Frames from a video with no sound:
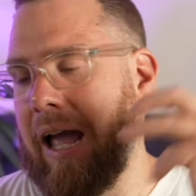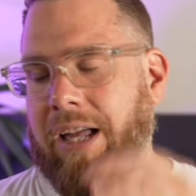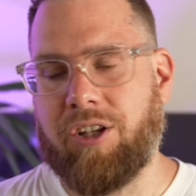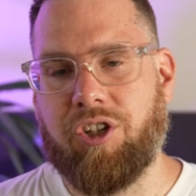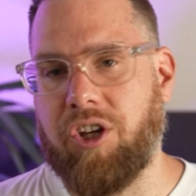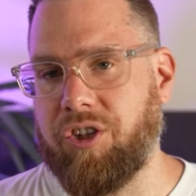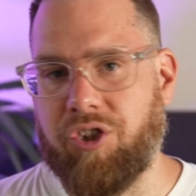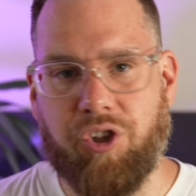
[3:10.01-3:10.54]
It's
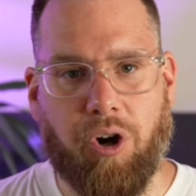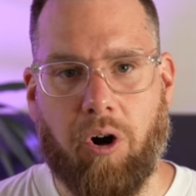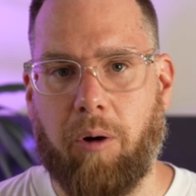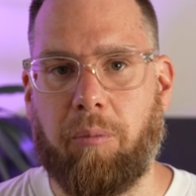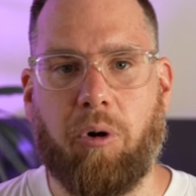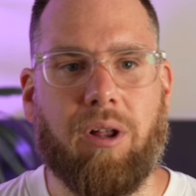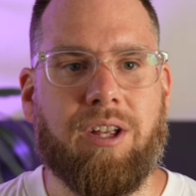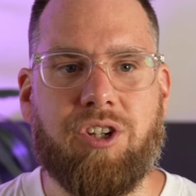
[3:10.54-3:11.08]
just
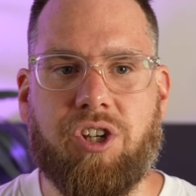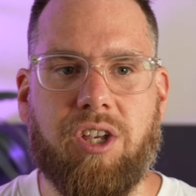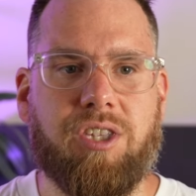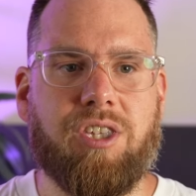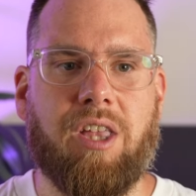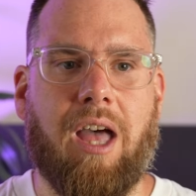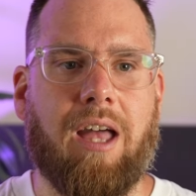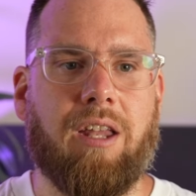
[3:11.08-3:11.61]
durable. It's
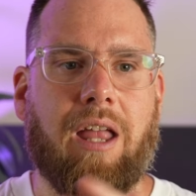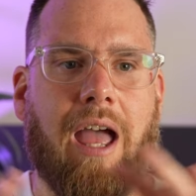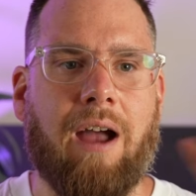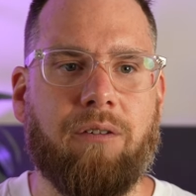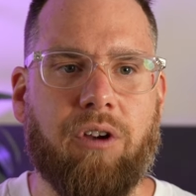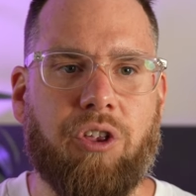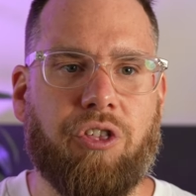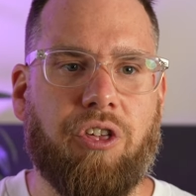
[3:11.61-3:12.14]
just that
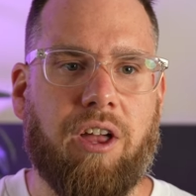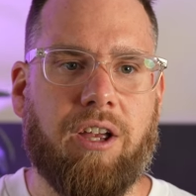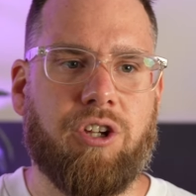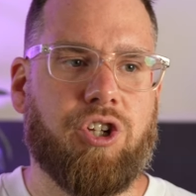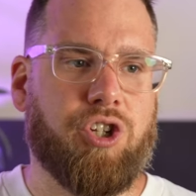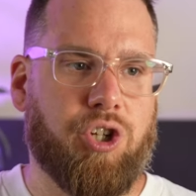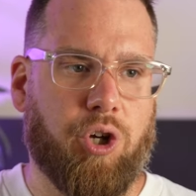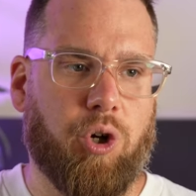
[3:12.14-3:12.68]
everything
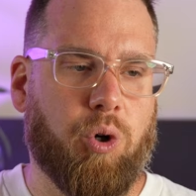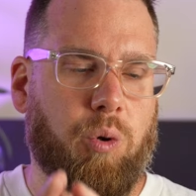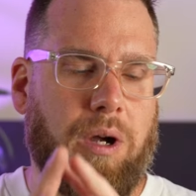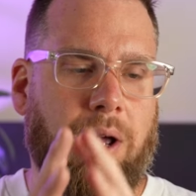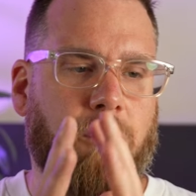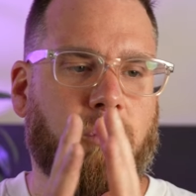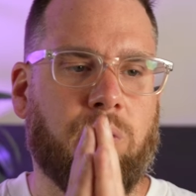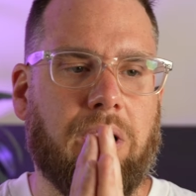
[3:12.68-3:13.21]
shoe.
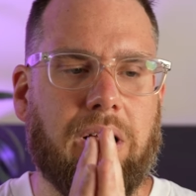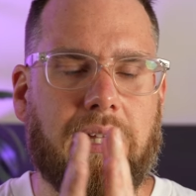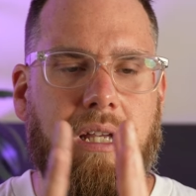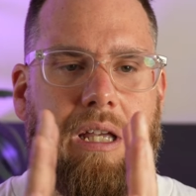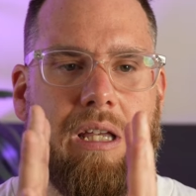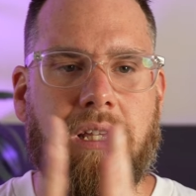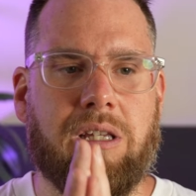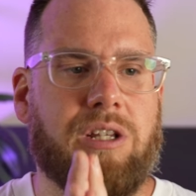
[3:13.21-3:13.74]
It
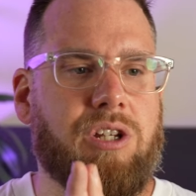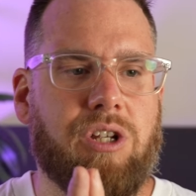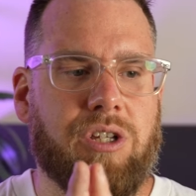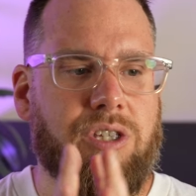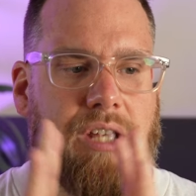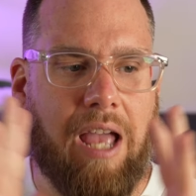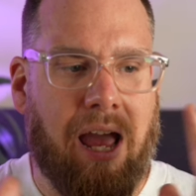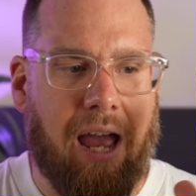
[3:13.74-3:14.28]
really is
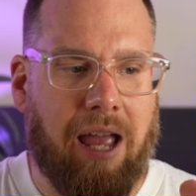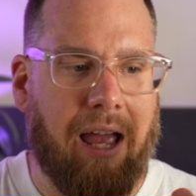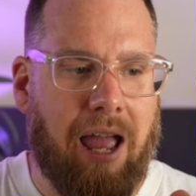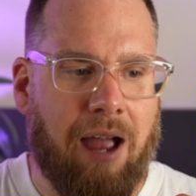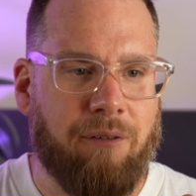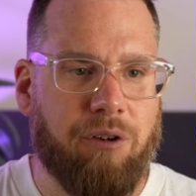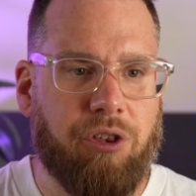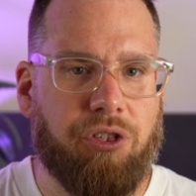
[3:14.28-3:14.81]
just
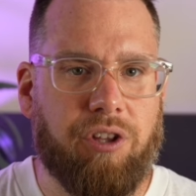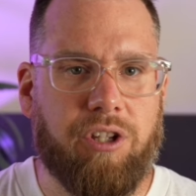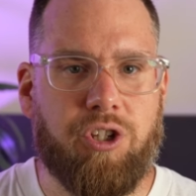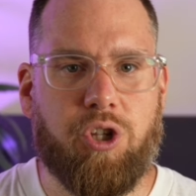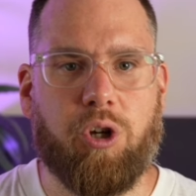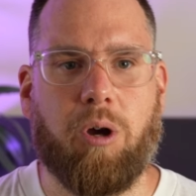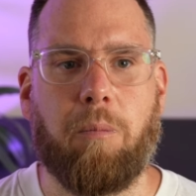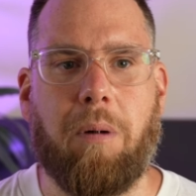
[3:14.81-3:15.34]
everything
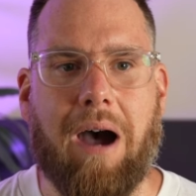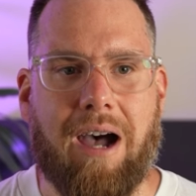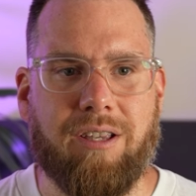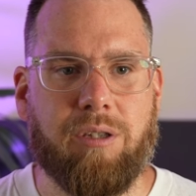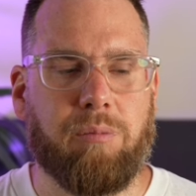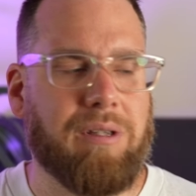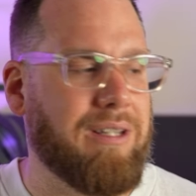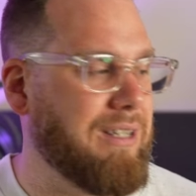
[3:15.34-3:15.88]
that you can
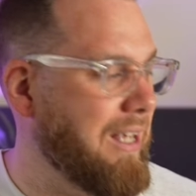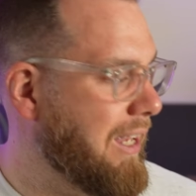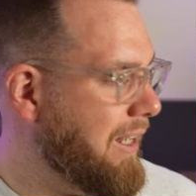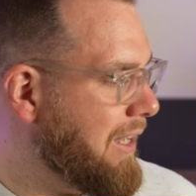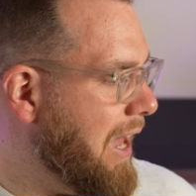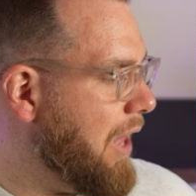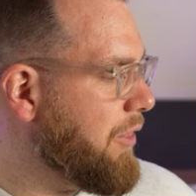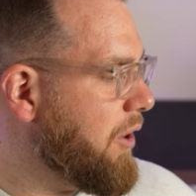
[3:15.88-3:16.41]
possibly need.
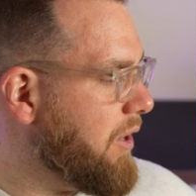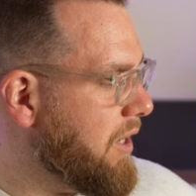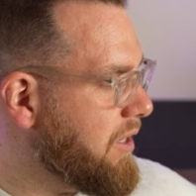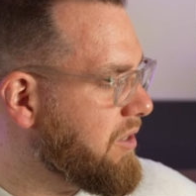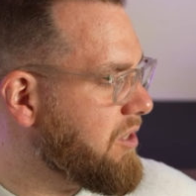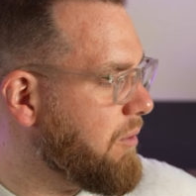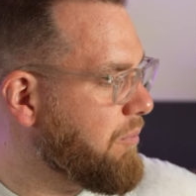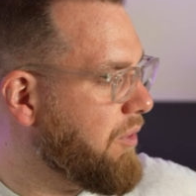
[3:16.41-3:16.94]
Now, there
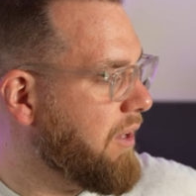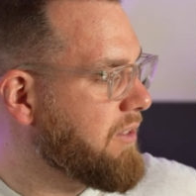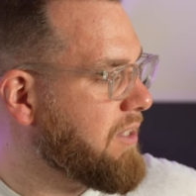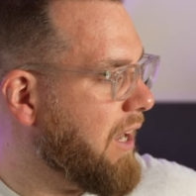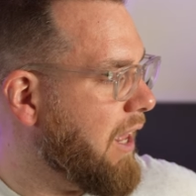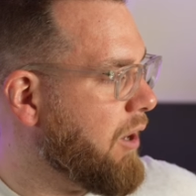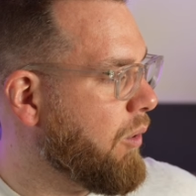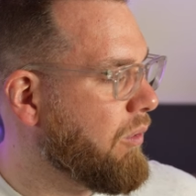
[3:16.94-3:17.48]
is some things
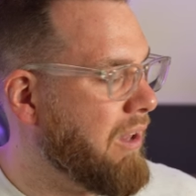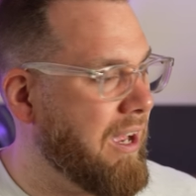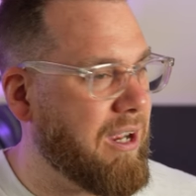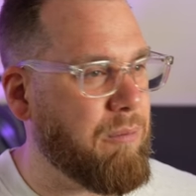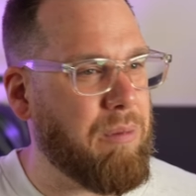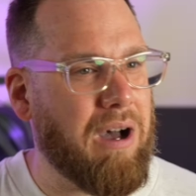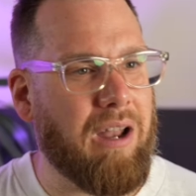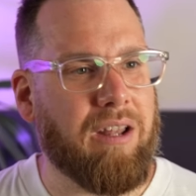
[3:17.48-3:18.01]
that I don't like
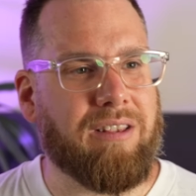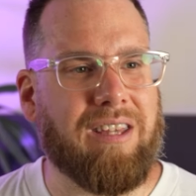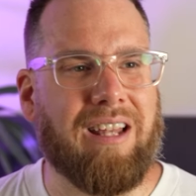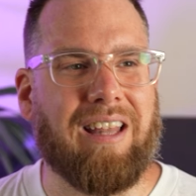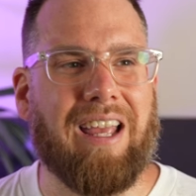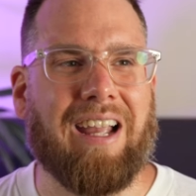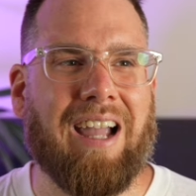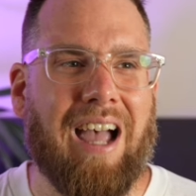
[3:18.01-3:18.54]
about it
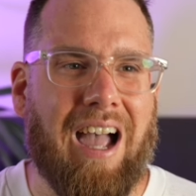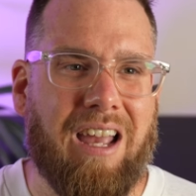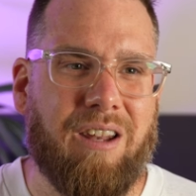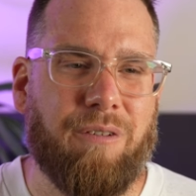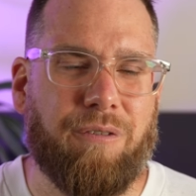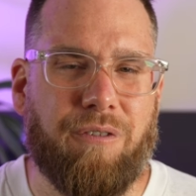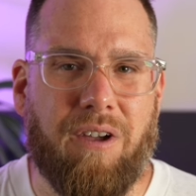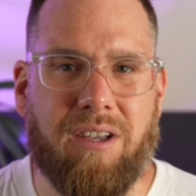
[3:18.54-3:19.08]
that they kind
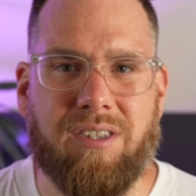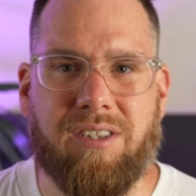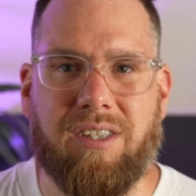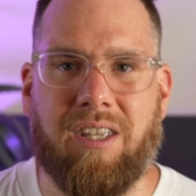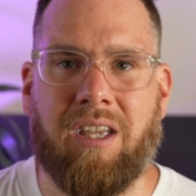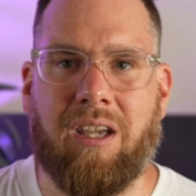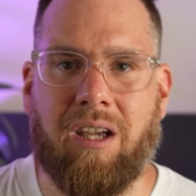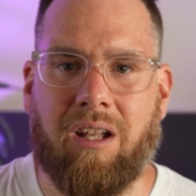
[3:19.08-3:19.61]
of
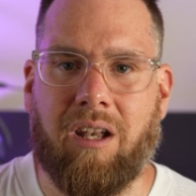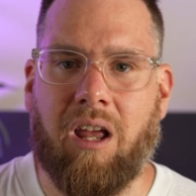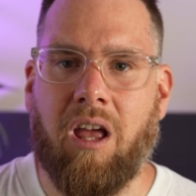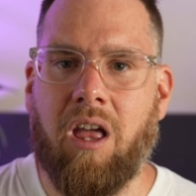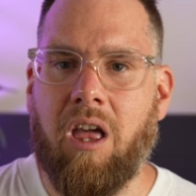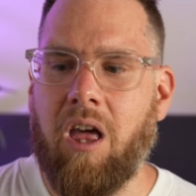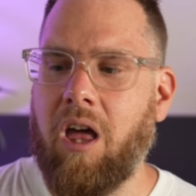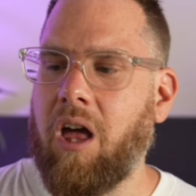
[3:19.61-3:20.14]
fixed in
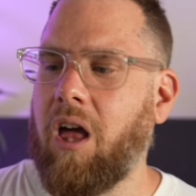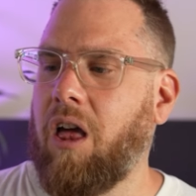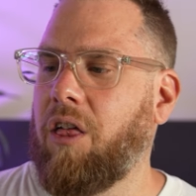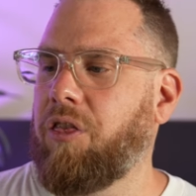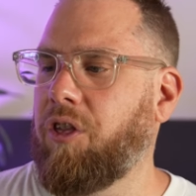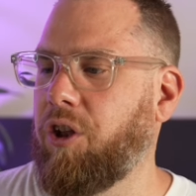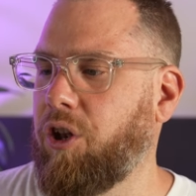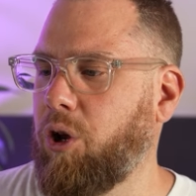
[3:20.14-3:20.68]

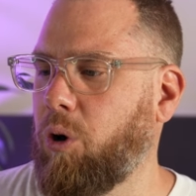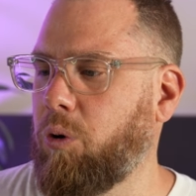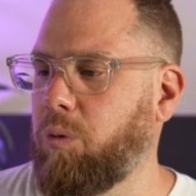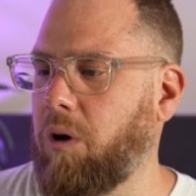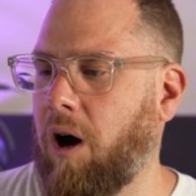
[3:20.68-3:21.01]
the new